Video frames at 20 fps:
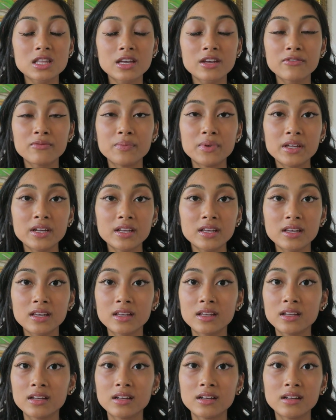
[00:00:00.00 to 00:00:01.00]
They've been
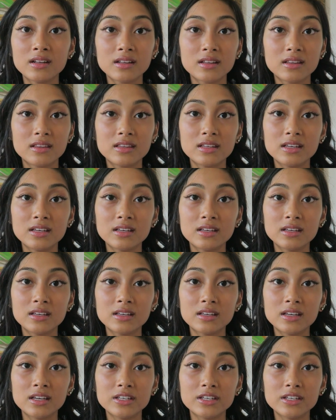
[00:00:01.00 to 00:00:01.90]
in the